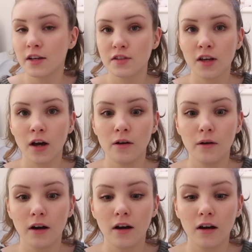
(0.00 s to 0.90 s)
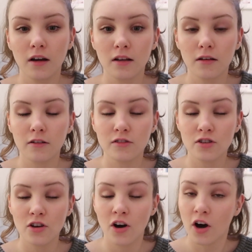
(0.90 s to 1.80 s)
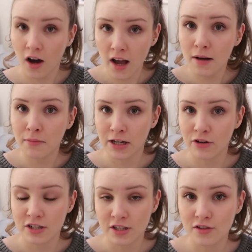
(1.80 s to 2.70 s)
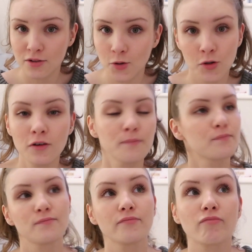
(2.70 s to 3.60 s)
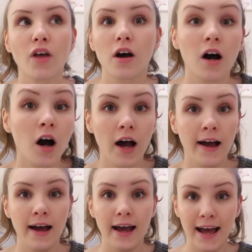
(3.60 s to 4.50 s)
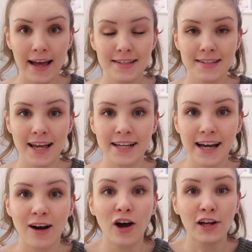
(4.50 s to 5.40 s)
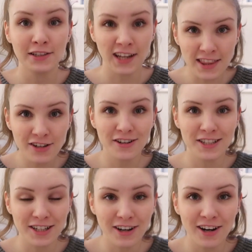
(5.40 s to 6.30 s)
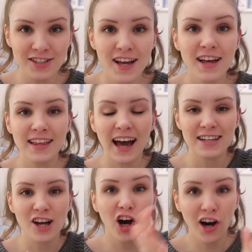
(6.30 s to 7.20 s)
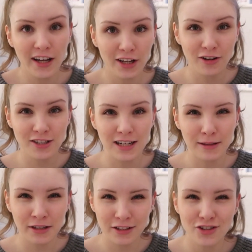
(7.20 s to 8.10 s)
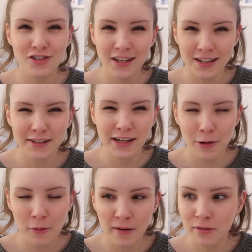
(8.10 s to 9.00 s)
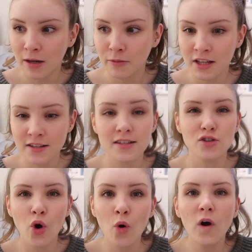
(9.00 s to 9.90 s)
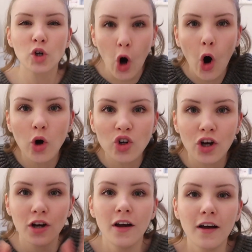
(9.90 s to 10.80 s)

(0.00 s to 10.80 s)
So to higher my credit score, I had to take out another credit card that had a higher credit limit. Do you see like where I'm going with this? It's all a con.